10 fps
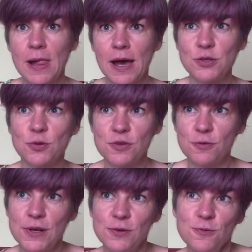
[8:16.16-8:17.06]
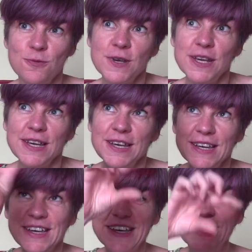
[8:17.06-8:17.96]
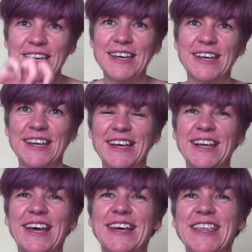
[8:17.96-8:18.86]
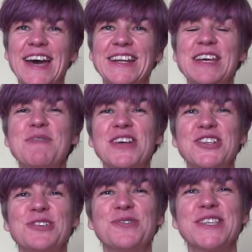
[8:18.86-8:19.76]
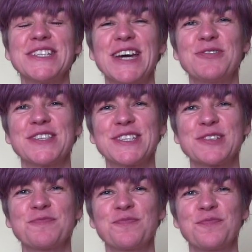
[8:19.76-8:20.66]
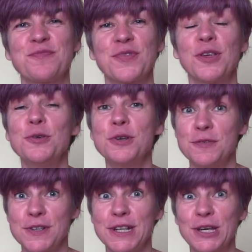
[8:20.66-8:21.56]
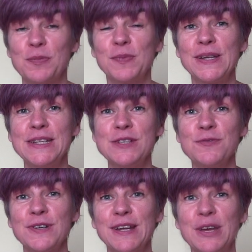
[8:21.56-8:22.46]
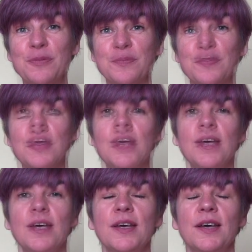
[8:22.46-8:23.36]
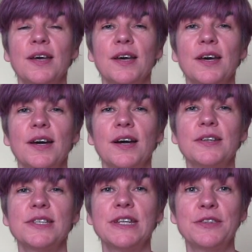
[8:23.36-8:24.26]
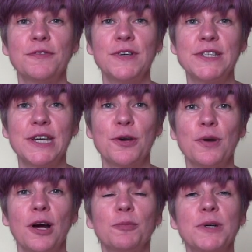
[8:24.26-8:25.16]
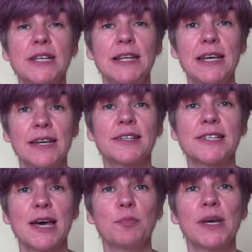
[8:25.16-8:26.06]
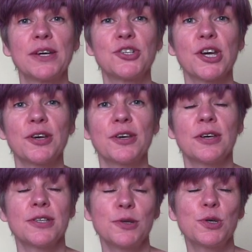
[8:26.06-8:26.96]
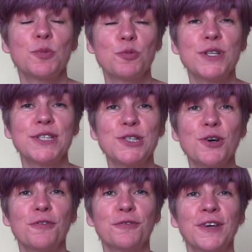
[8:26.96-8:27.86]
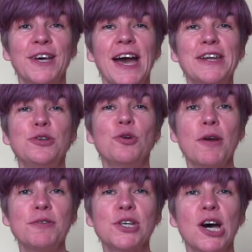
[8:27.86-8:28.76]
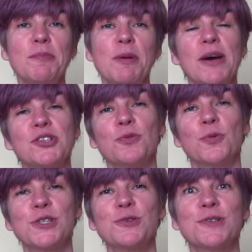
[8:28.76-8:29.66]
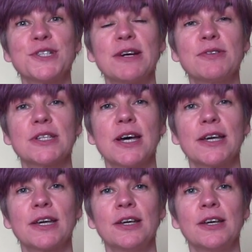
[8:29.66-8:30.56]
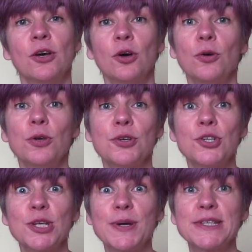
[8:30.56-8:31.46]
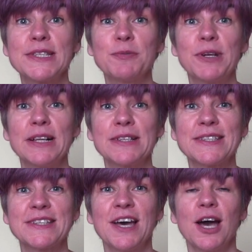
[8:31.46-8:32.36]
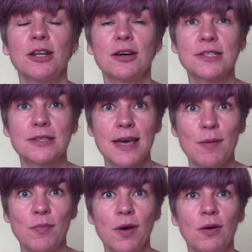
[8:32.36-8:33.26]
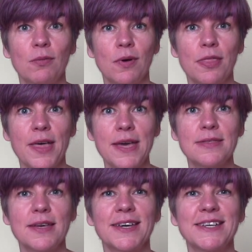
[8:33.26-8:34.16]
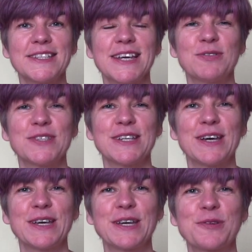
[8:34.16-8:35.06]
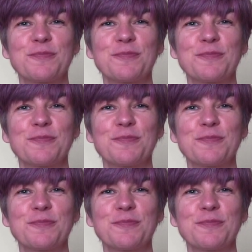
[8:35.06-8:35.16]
I sort of went wee like that, imagining all the sounds. You could have done it completely differently. Underneath the video I'll put a link to that picture so you could print it off and in your own time imagine what it all sounds like. Or you could show it to someone else and ask them what they think it sounds like.